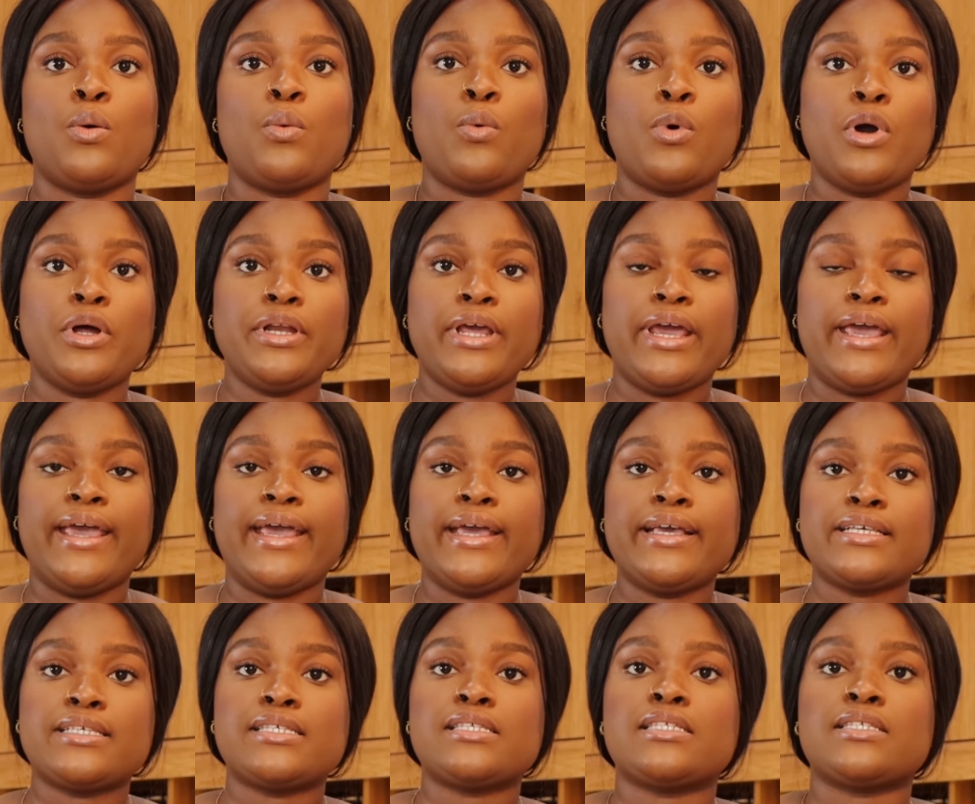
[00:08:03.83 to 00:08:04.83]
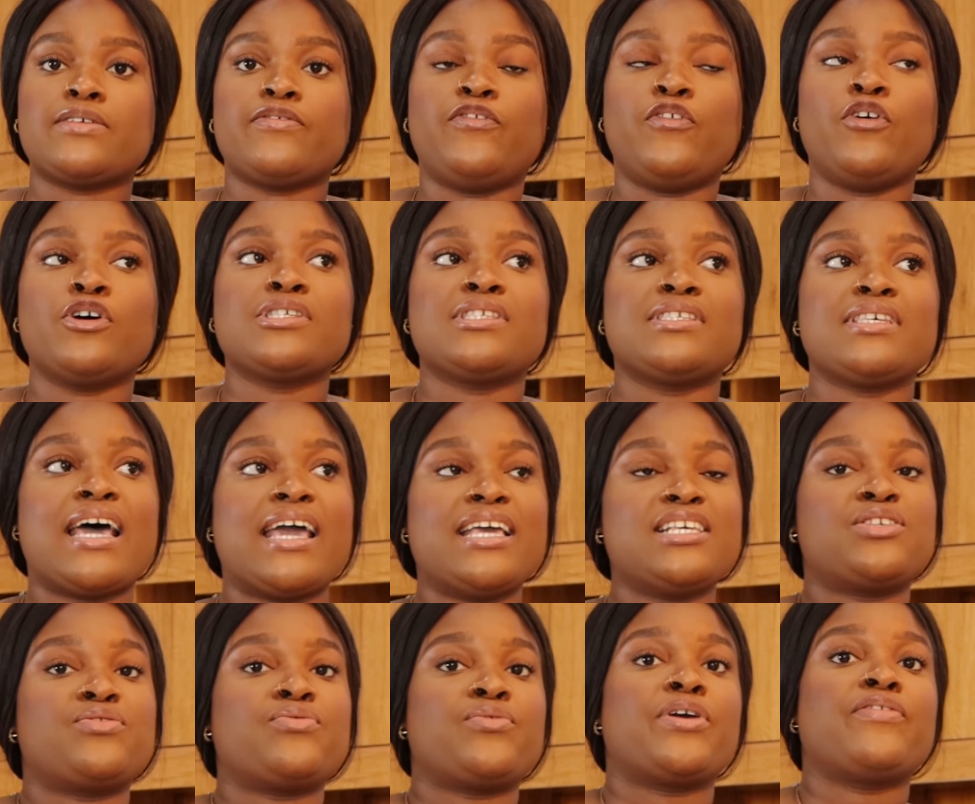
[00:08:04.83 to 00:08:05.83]
1x for
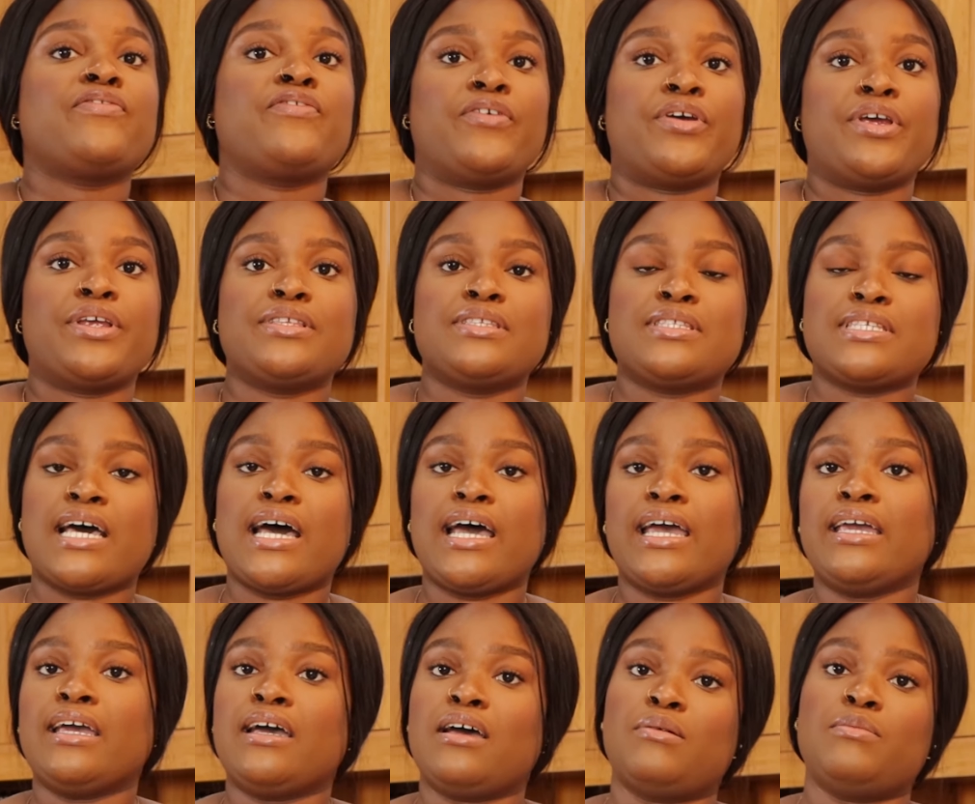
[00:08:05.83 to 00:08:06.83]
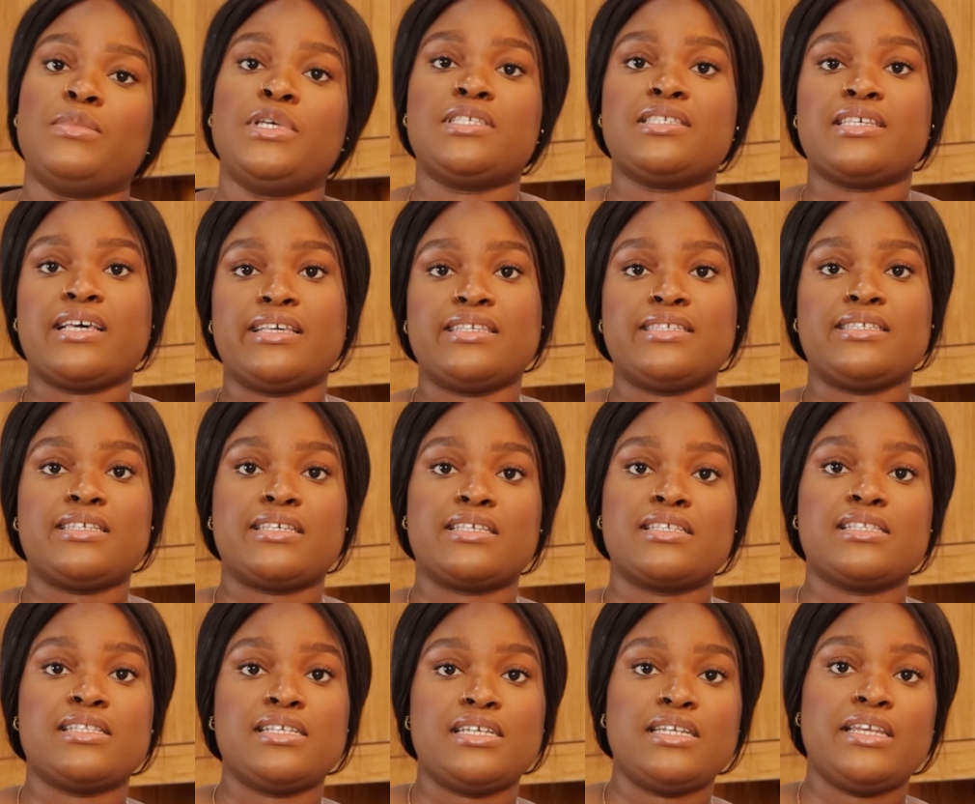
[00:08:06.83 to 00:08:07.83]
size reference I am a size
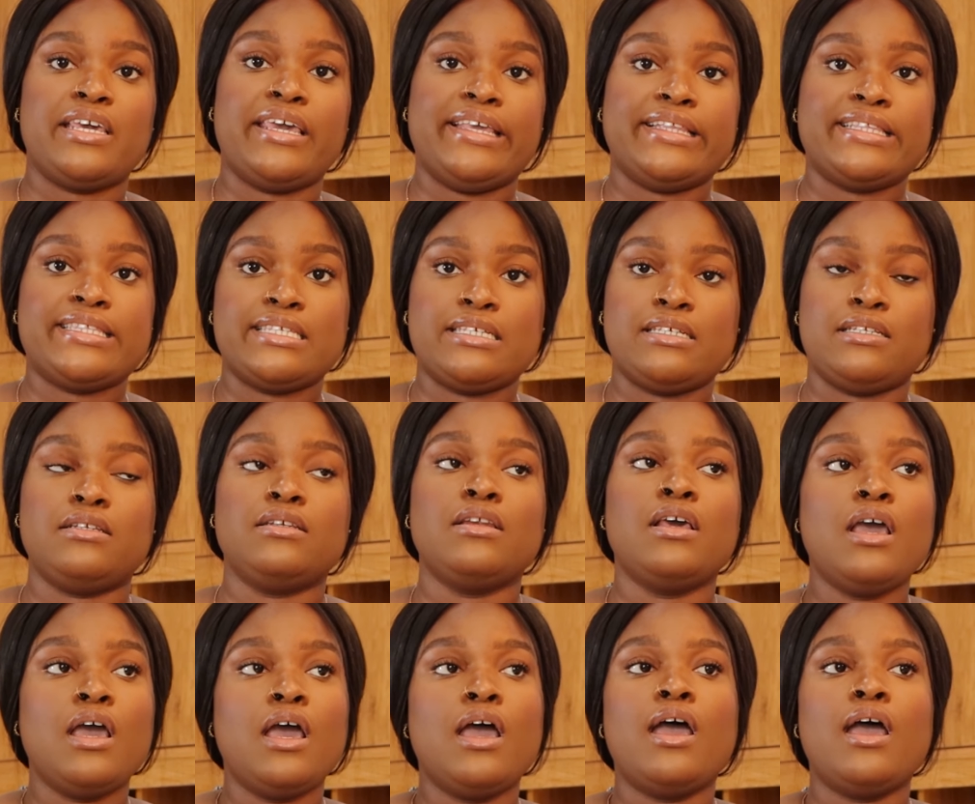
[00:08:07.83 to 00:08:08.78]
16 18